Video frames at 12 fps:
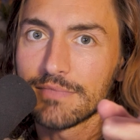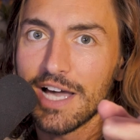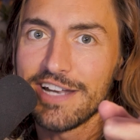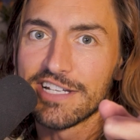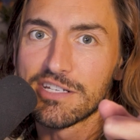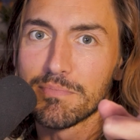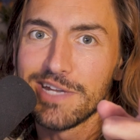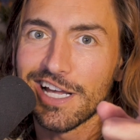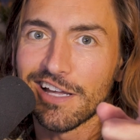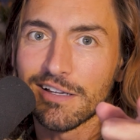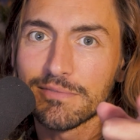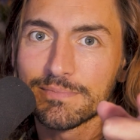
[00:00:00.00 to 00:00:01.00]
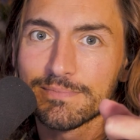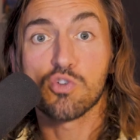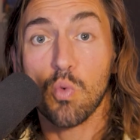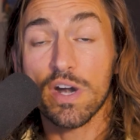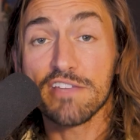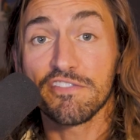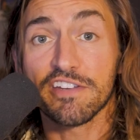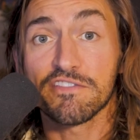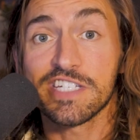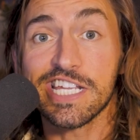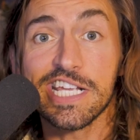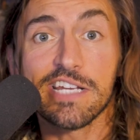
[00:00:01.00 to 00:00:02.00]
I did some digging. In
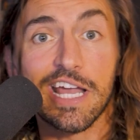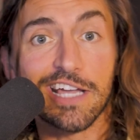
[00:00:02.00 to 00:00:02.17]
2015,